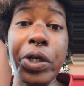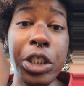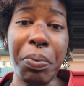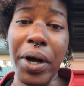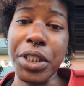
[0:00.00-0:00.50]

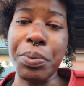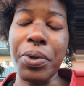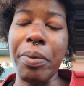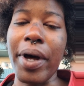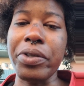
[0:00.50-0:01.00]

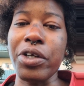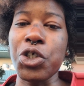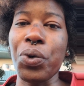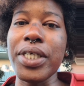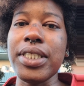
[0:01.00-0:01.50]
irresponsible about their
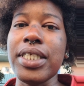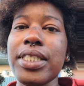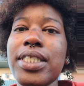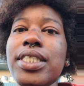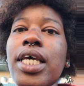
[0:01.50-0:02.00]

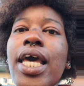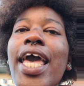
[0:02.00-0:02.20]
choices.